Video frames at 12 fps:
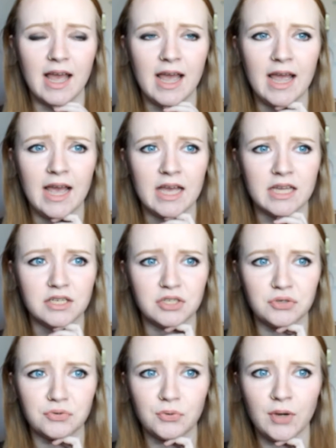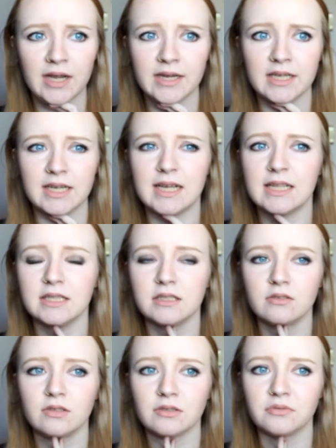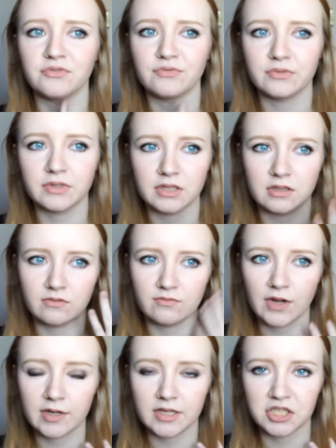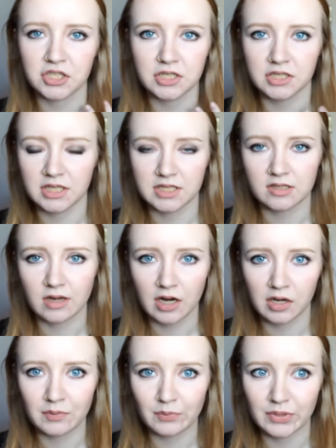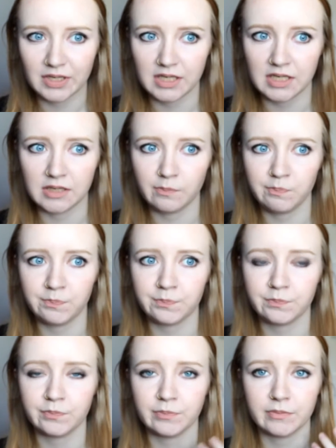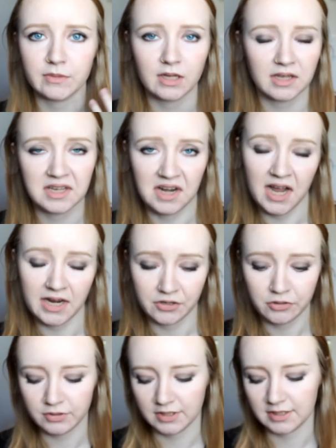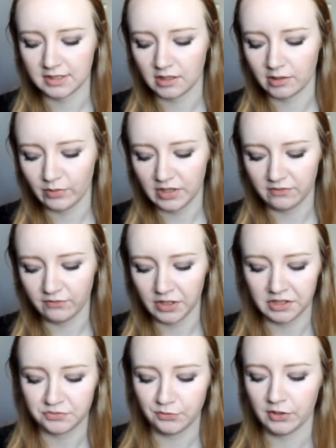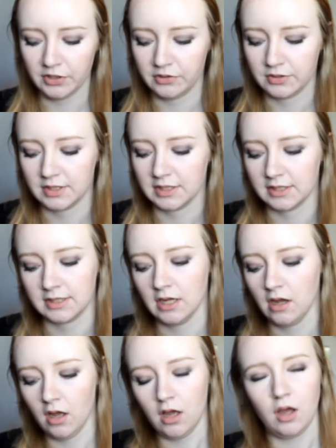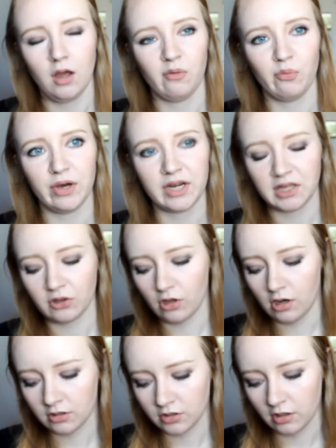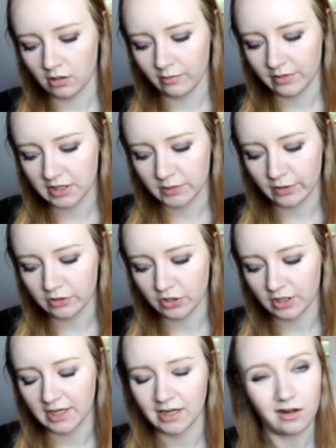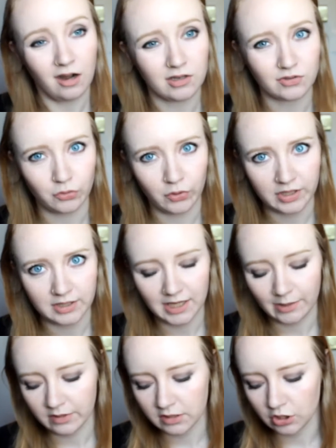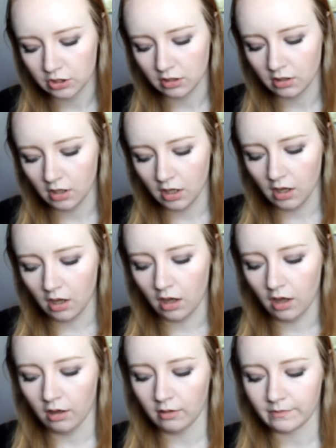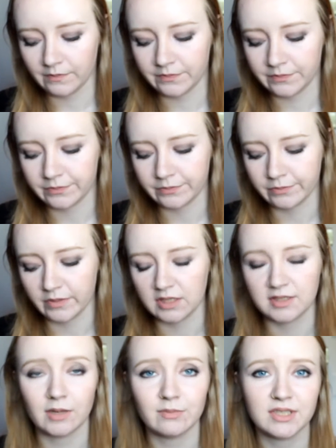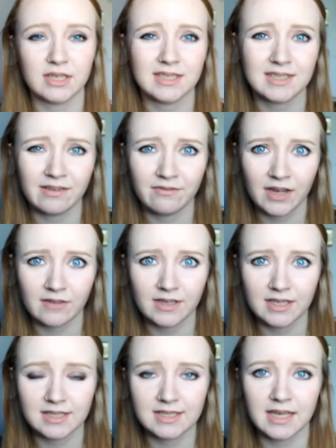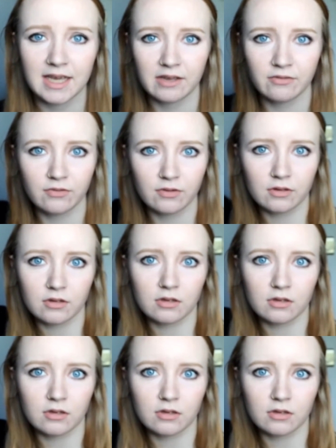And granted, in foundation it's not going to be in high doses, it's going to be in very small doses, but in long-term exposure can cause organ damage. Some studies have found that it's safe.